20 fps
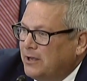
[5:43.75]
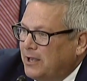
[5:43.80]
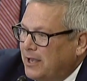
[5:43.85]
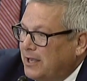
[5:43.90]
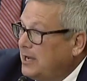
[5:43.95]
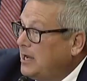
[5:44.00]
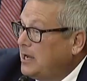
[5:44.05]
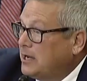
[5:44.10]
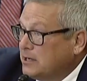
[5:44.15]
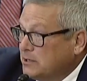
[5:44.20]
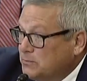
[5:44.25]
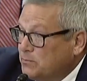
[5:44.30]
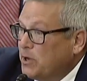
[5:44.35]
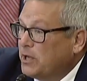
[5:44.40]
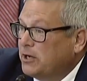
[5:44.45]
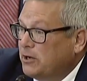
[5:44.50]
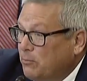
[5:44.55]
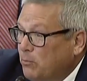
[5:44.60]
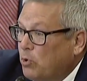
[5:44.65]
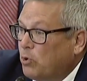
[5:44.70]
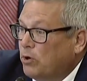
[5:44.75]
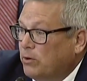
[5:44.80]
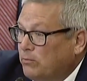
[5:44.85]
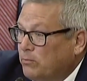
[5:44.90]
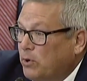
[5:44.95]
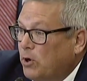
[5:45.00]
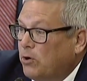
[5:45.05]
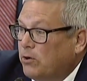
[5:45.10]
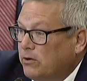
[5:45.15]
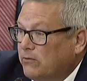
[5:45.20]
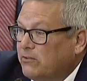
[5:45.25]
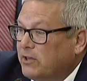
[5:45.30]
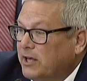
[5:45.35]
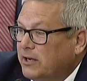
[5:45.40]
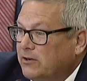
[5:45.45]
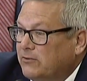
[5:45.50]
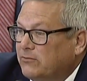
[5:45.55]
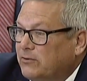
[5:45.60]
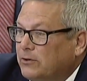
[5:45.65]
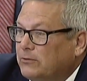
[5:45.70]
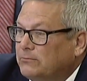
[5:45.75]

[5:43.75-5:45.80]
and it has been an important part of that effort.